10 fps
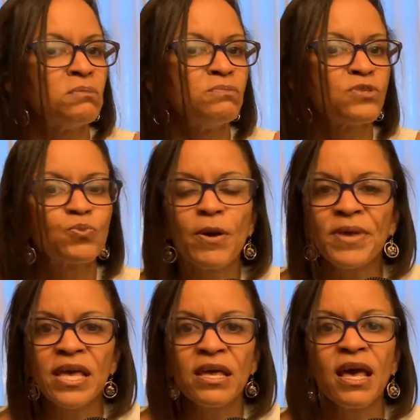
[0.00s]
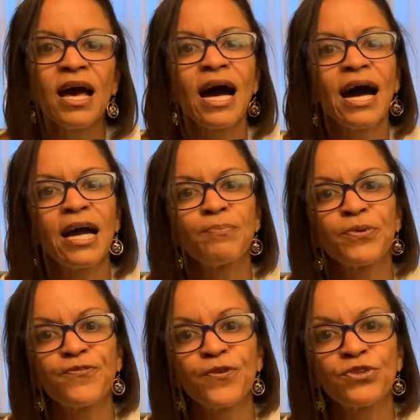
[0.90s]
swimming, I
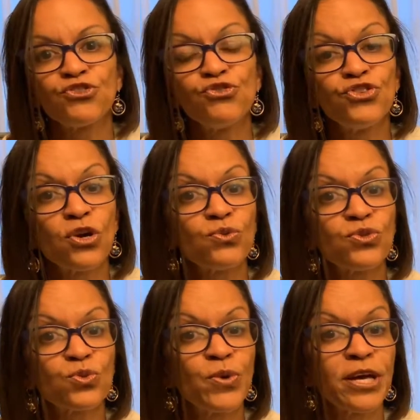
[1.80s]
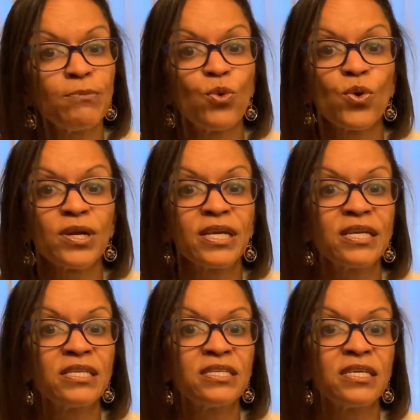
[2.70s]
prefer that you don't swim or get
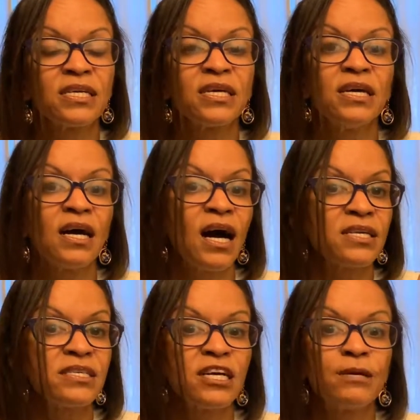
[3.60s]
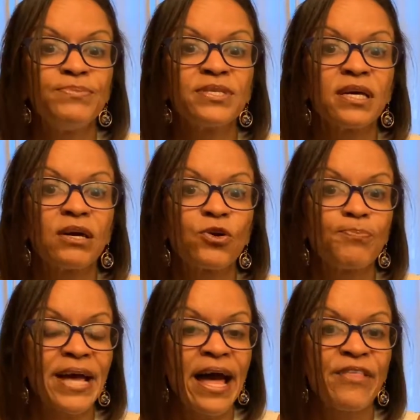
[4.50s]
into hot tubs or
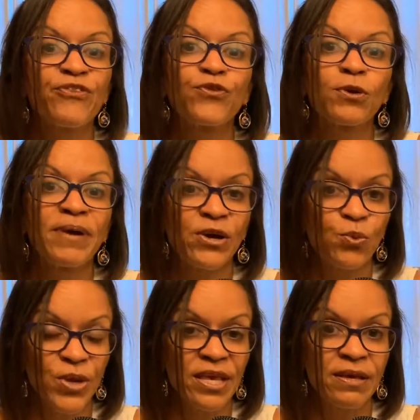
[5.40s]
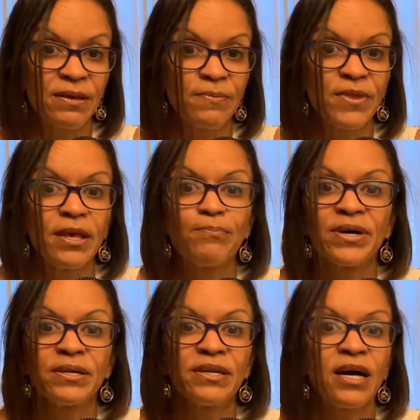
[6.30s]
baths for about a week.
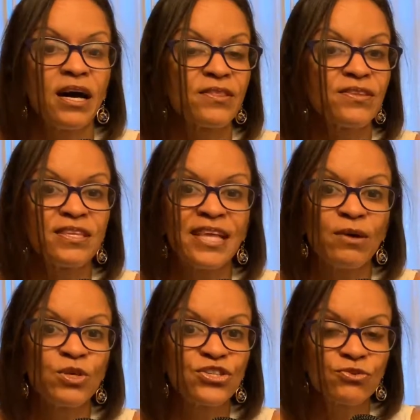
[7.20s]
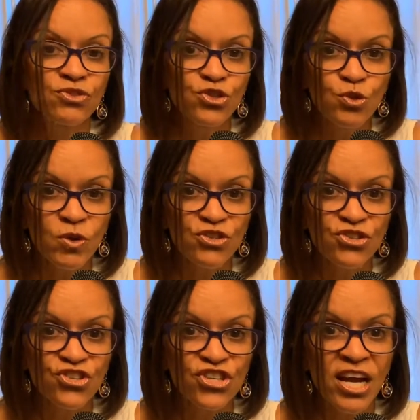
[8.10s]
But other than that, we certainly do want you
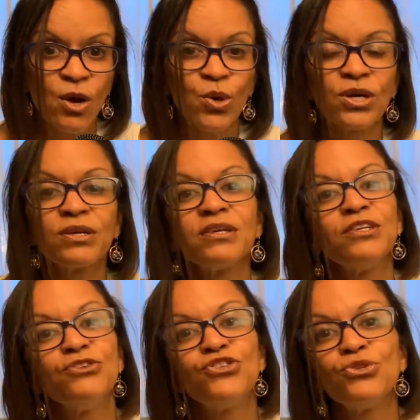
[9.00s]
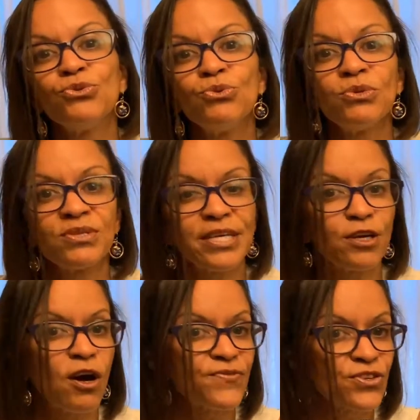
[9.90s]
to shower. You do take
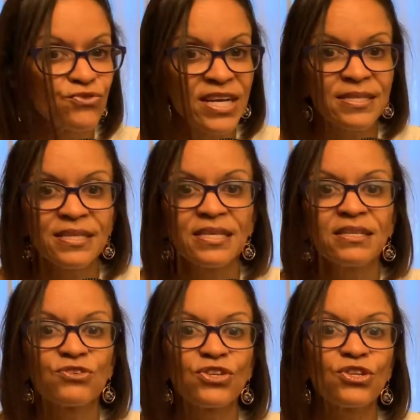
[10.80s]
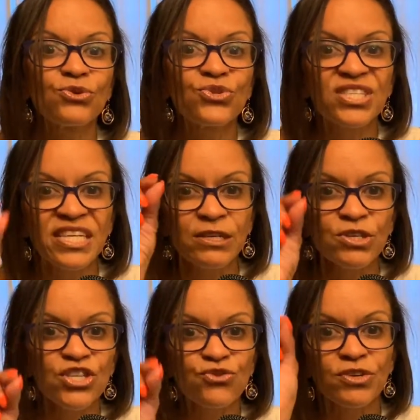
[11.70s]
off the dressing. There's a little
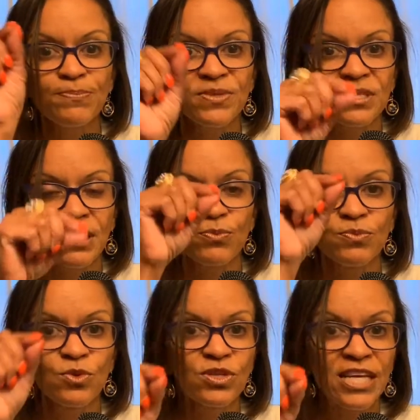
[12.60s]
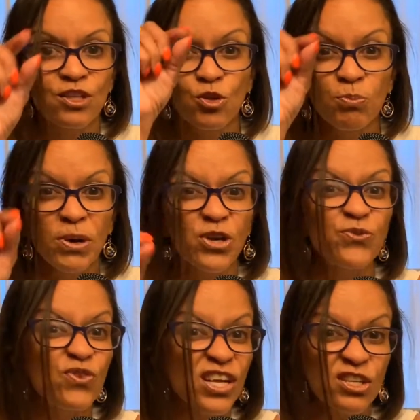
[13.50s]
steri strips that look like little
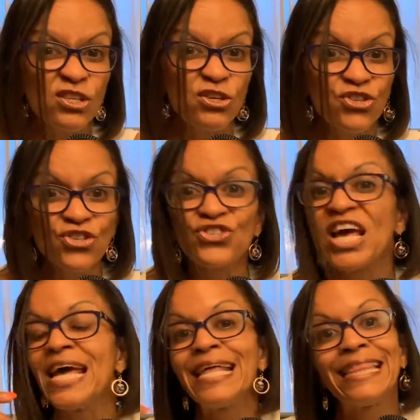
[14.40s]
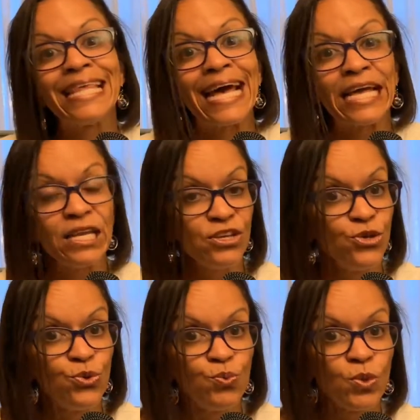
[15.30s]
butterfly closures that
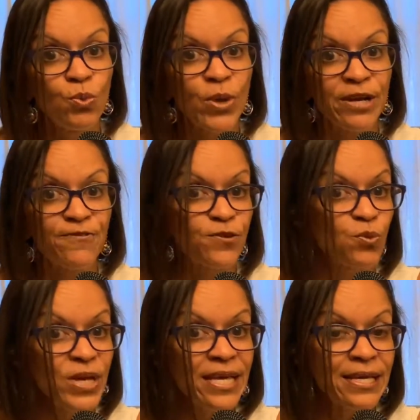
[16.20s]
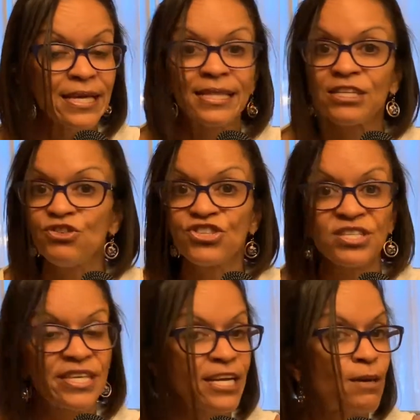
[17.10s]
you will wear for a week, and then you just take